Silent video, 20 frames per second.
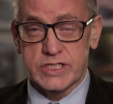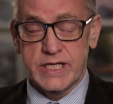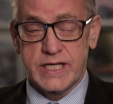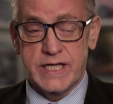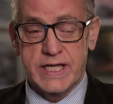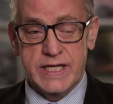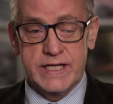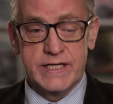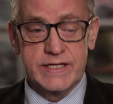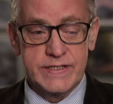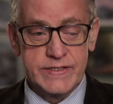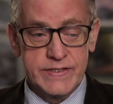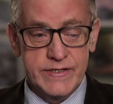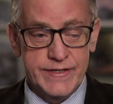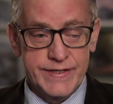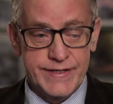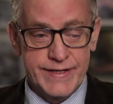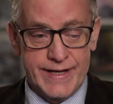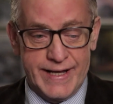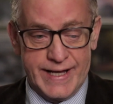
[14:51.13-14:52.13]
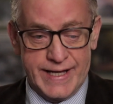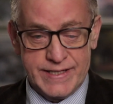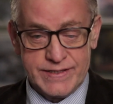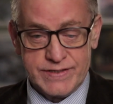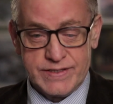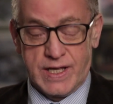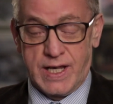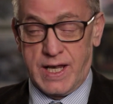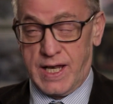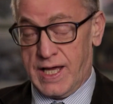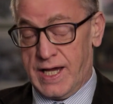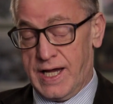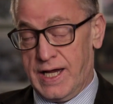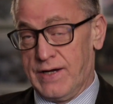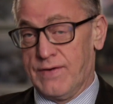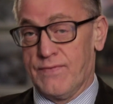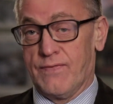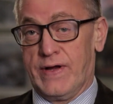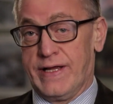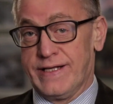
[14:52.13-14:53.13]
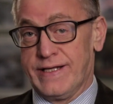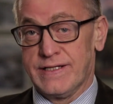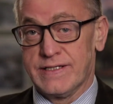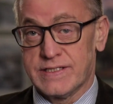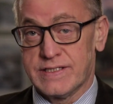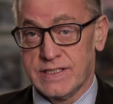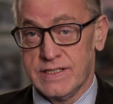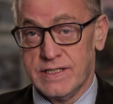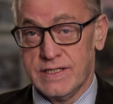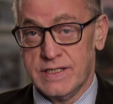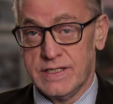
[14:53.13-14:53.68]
in and the light went